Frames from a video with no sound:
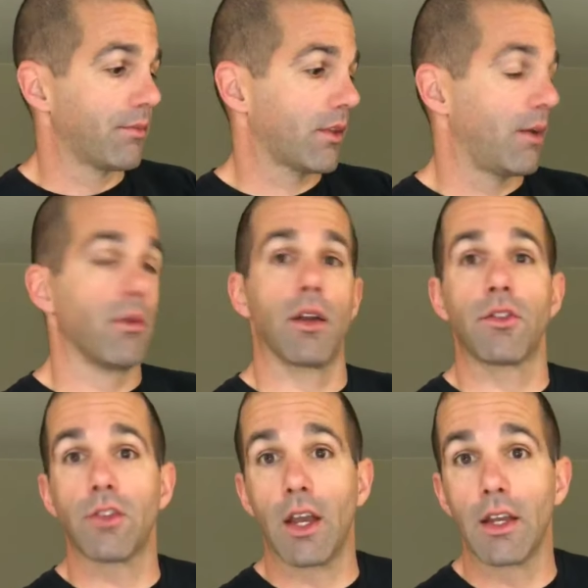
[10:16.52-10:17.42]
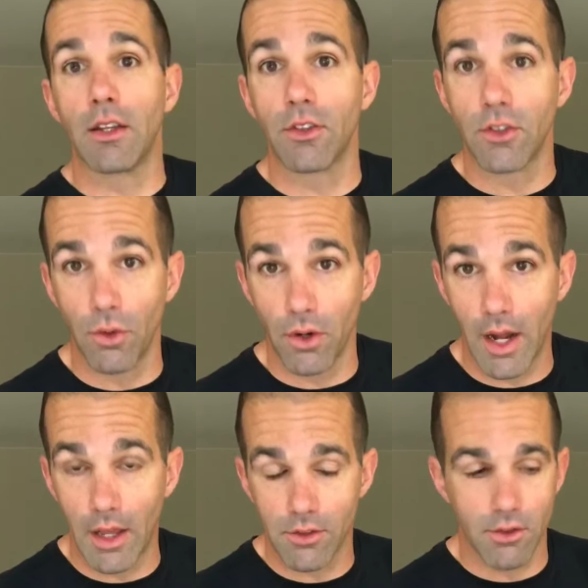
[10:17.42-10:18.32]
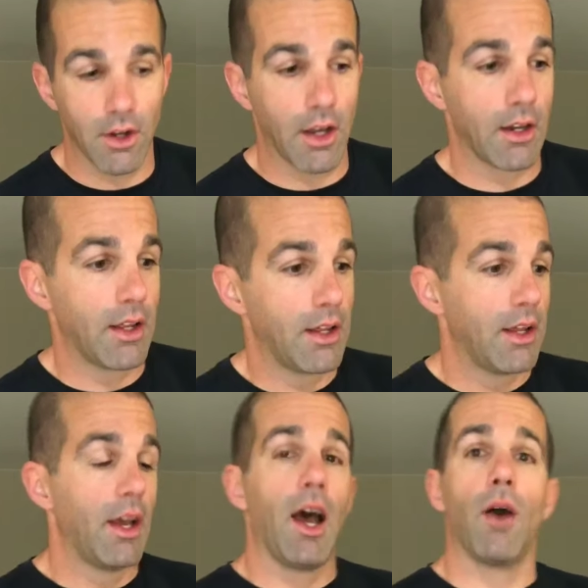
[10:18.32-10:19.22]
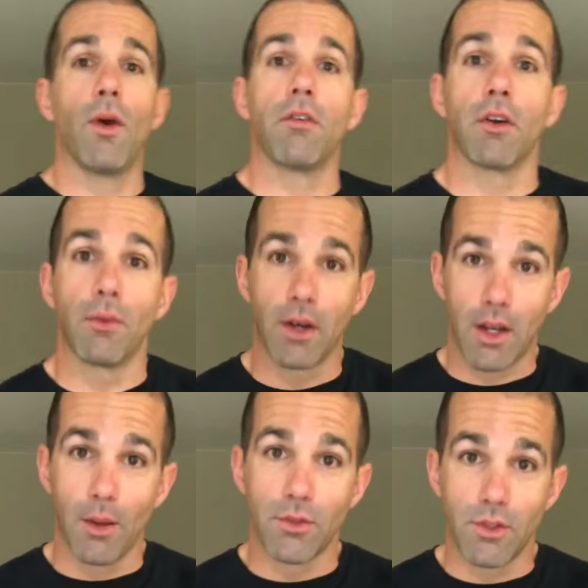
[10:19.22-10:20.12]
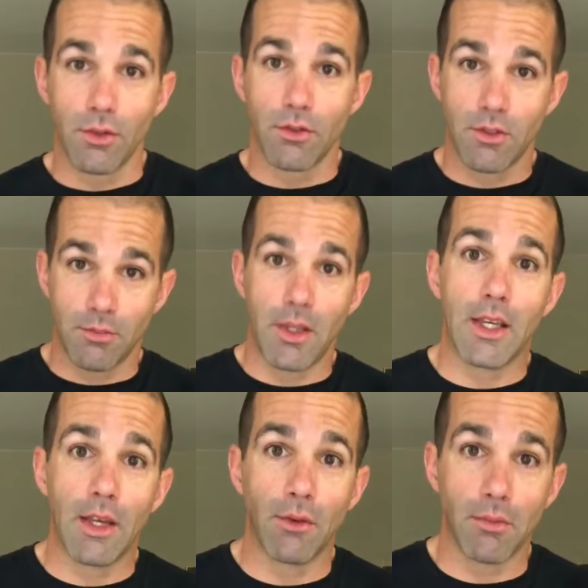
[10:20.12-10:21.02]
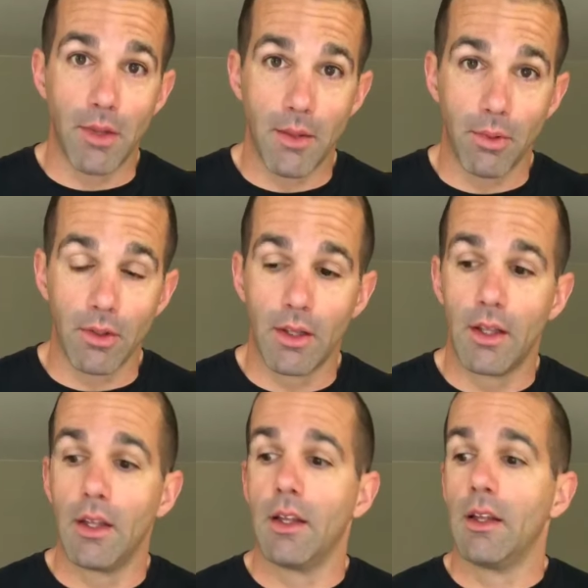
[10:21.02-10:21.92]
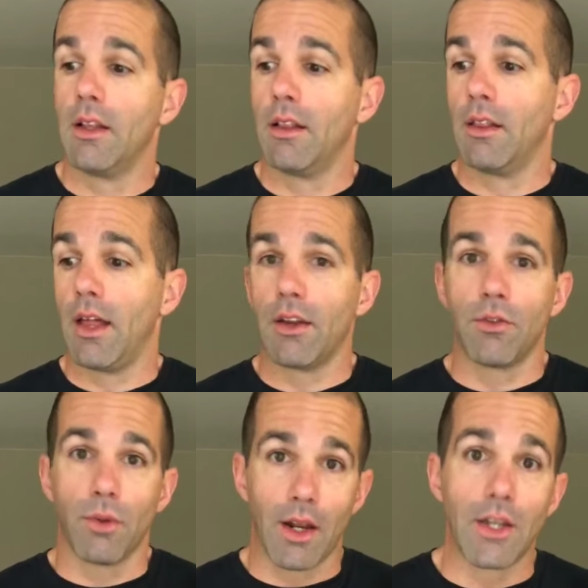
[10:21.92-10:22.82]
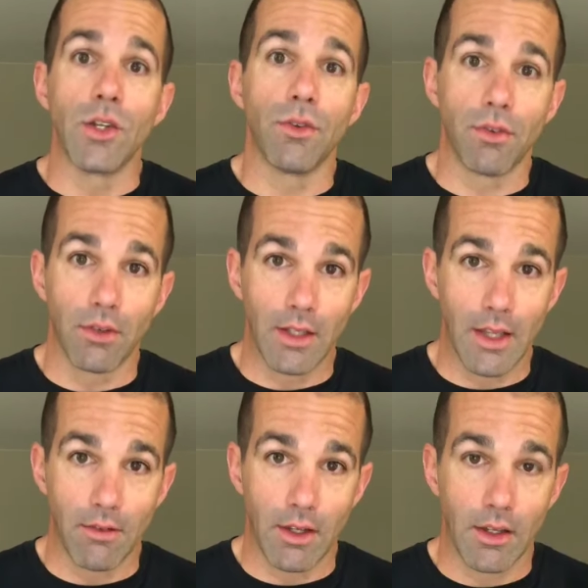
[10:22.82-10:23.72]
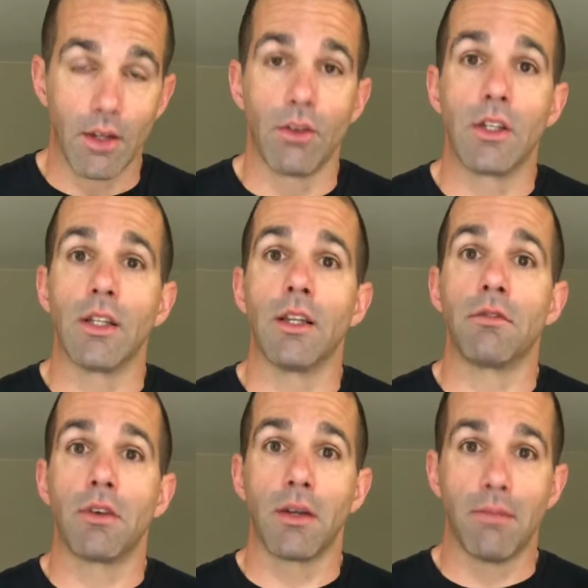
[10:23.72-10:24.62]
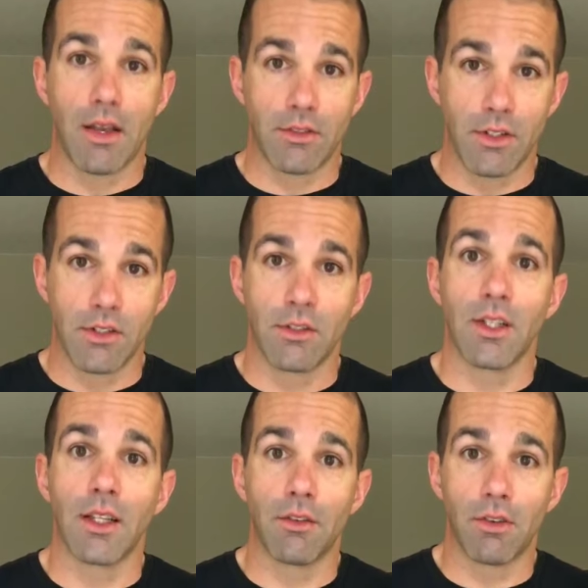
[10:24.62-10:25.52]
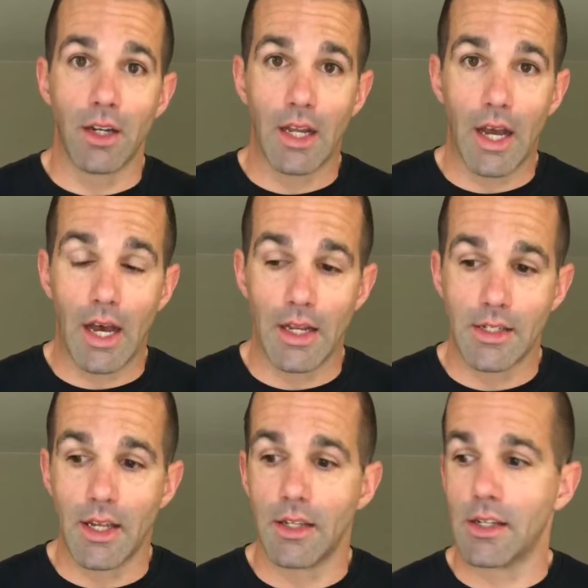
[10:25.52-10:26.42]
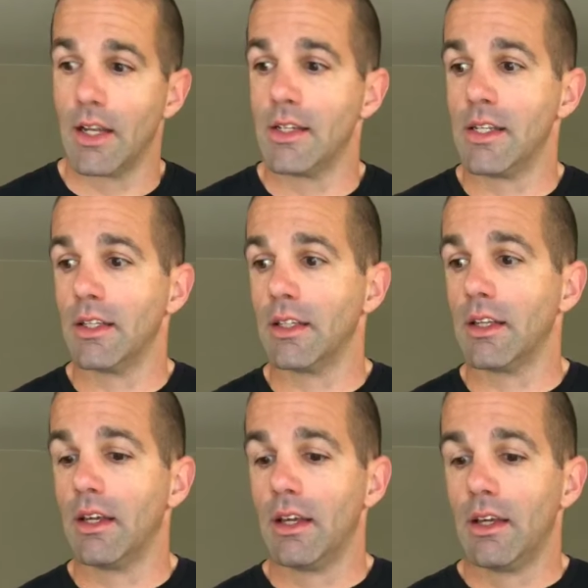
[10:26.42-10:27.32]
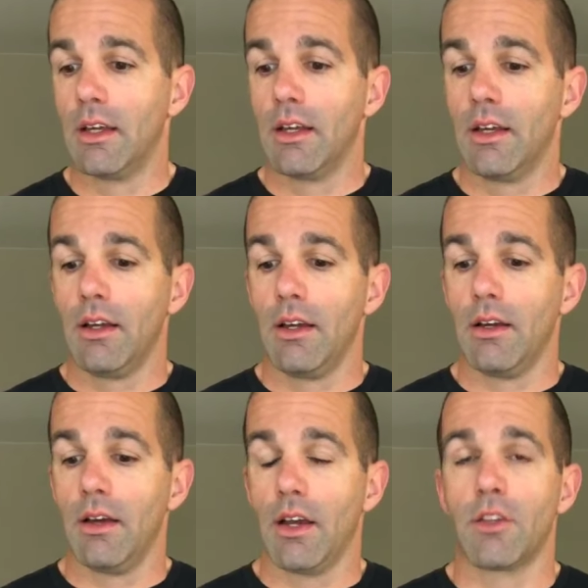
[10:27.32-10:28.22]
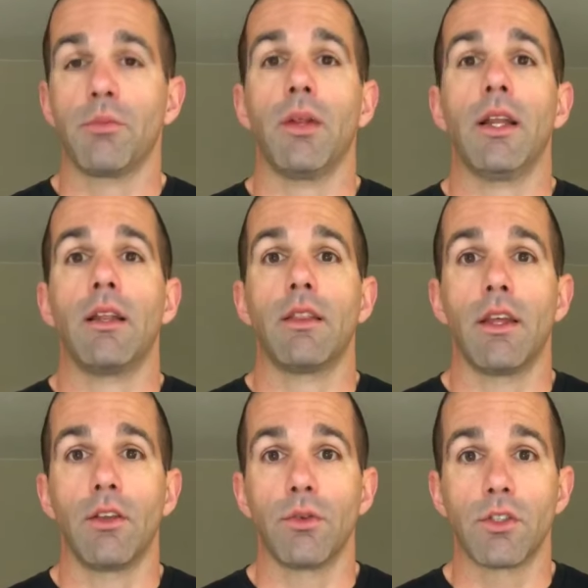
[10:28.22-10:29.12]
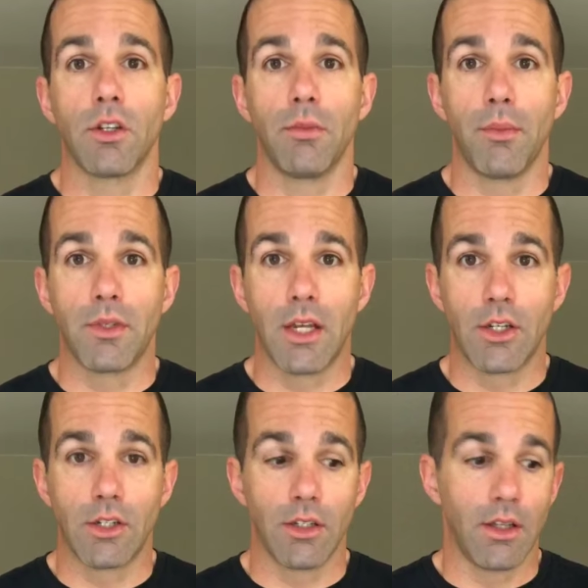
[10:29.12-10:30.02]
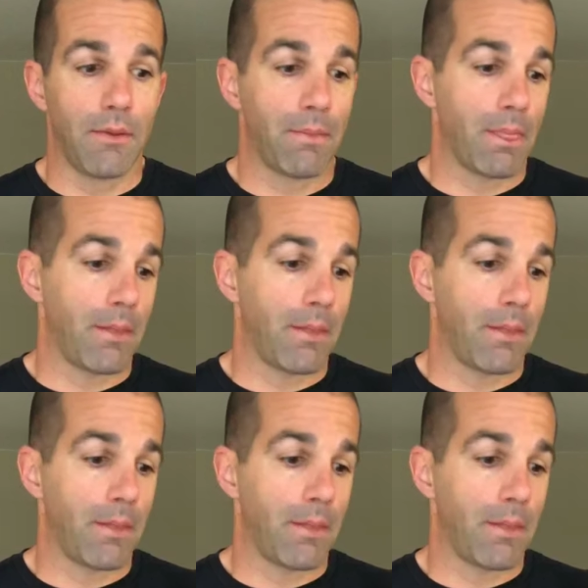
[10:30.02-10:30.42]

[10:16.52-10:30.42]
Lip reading: I'm not a scientist nor an astronaut. However, when it comes to speaking with people, that is what I do for a living, you know, delivering messages, delivering content, and ideally explaining things which could be potentially